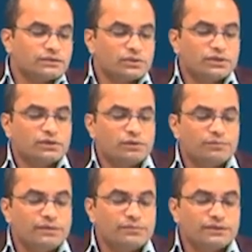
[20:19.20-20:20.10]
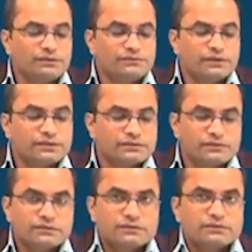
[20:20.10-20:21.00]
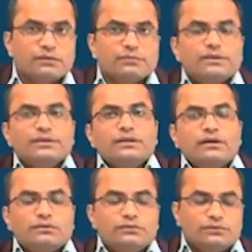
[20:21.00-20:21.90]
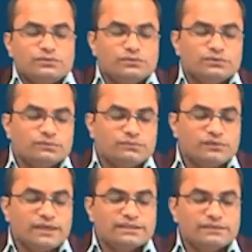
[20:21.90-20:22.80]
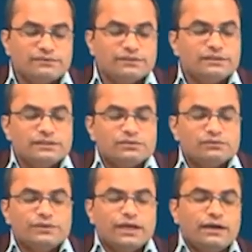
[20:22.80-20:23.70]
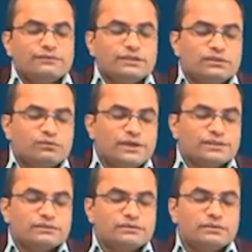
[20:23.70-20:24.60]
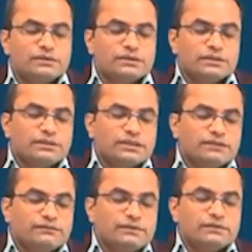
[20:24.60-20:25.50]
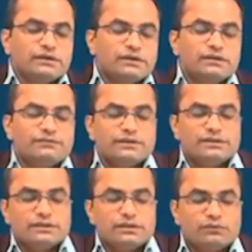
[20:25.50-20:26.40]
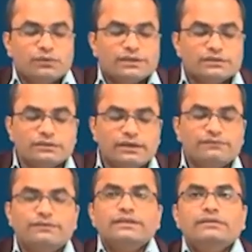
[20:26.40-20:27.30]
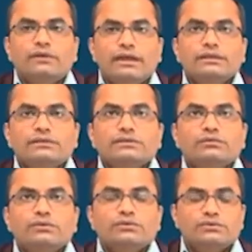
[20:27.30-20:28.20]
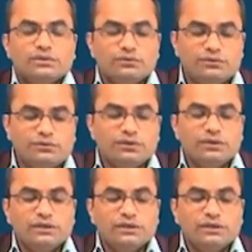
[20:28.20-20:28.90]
So, the complementary function, the summary now to summarize everything. So, we have the equation the given uh, differential equation f d y is equal to 0.